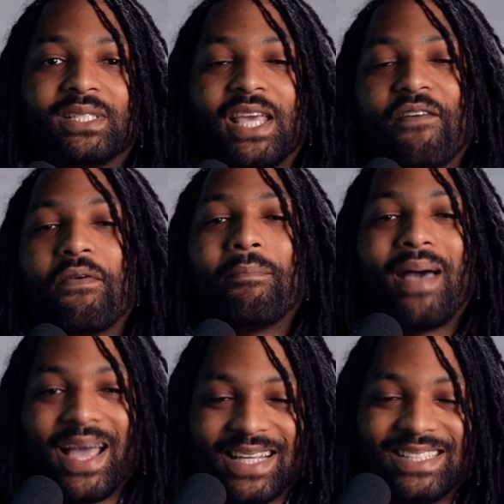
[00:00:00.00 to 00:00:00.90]
Kevin
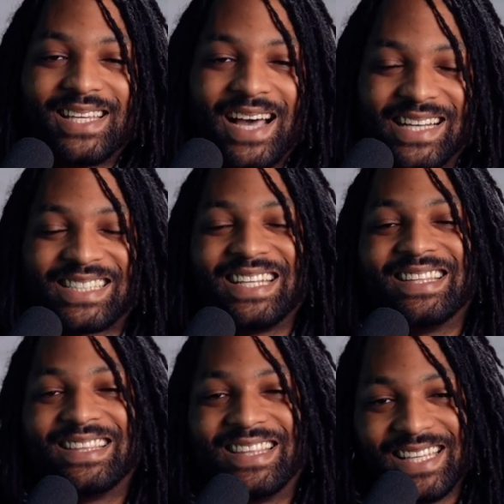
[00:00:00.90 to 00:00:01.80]
McIntosh,
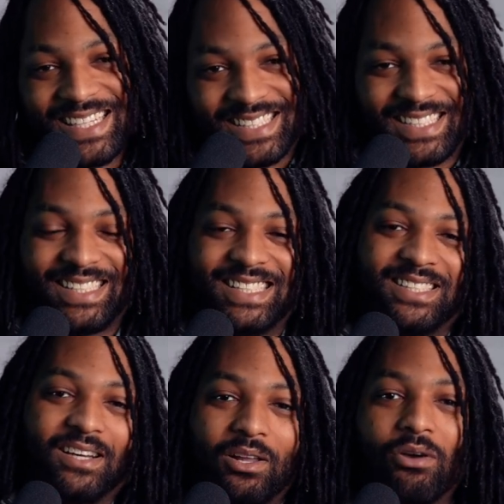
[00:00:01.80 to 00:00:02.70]
and this is
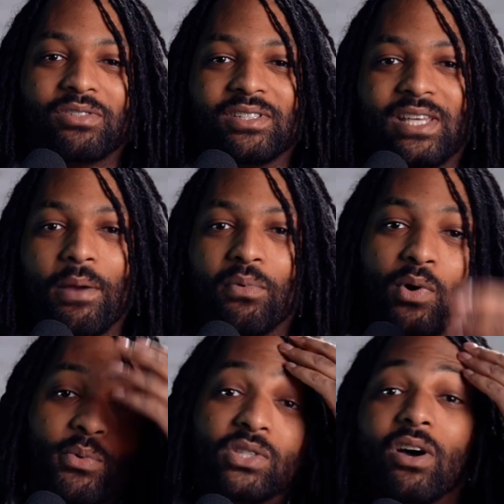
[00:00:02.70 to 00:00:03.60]
The Closing Table,
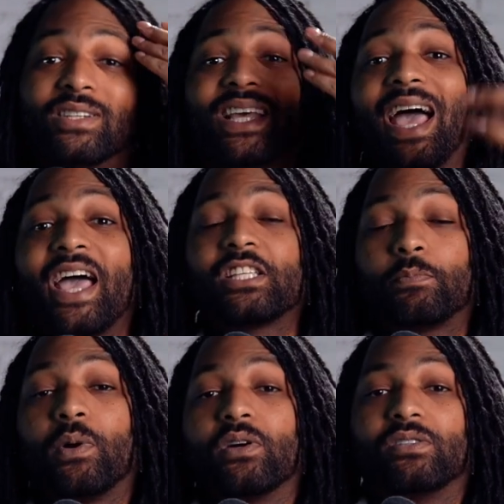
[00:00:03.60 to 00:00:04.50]
where we talk to
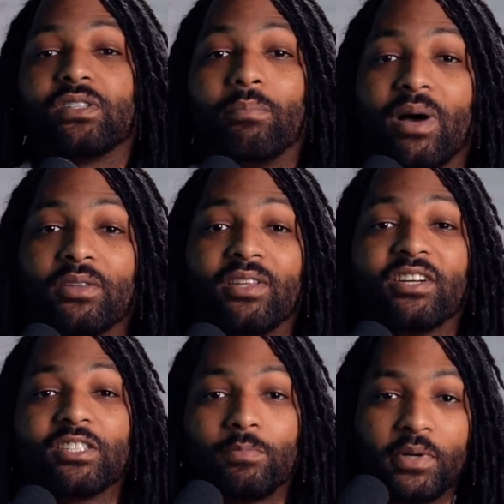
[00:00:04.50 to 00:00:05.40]
experts about their
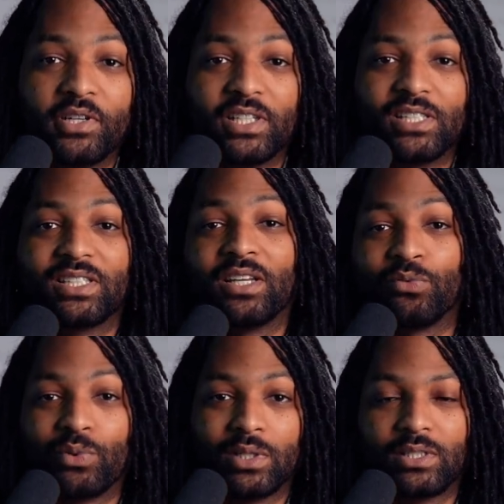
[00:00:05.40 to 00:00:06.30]
experience
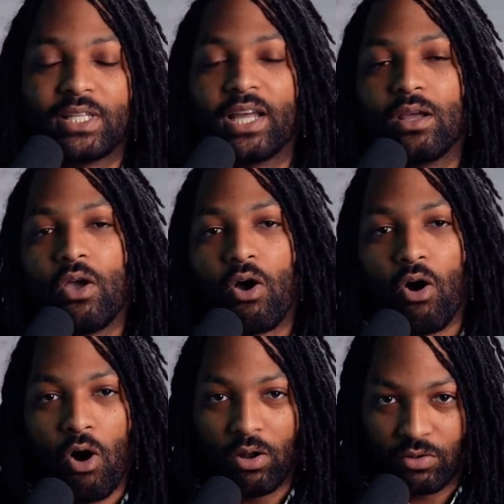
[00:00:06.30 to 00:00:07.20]
in real estate
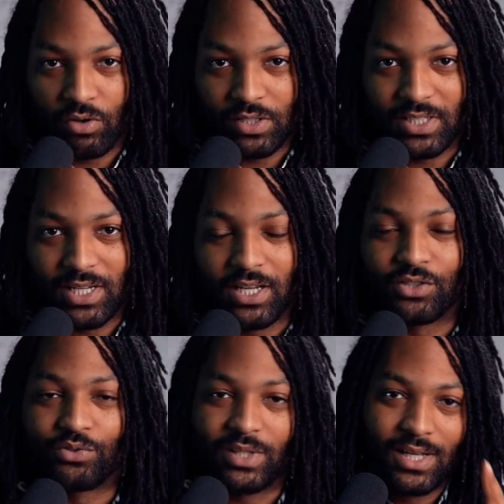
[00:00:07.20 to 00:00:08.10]
all across the
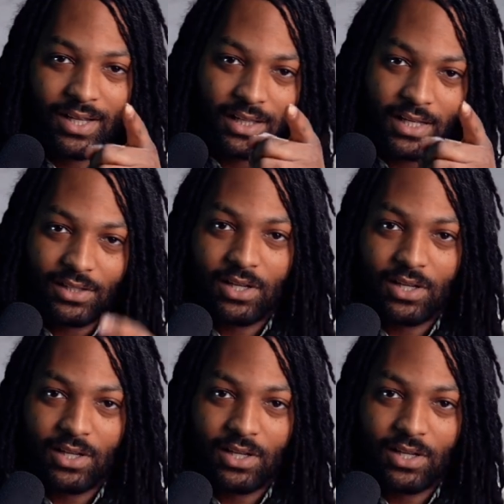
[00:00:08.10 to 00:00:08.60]
country. Let's